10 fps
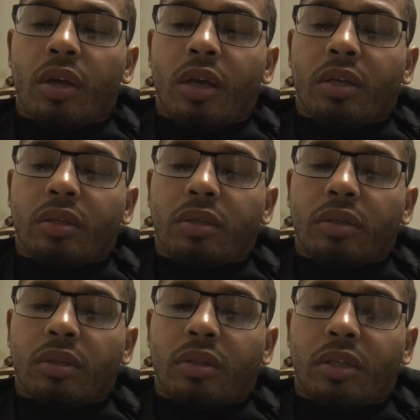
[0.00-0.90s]

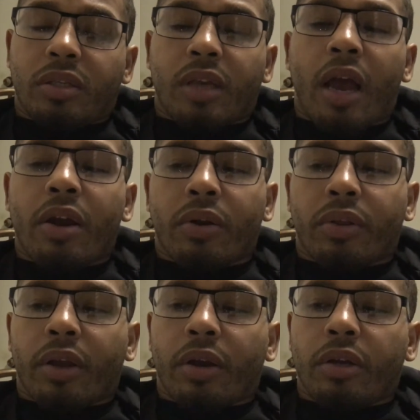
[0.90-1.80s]
is
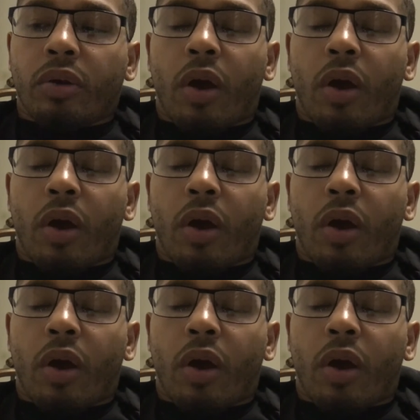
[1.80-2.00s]
desired there.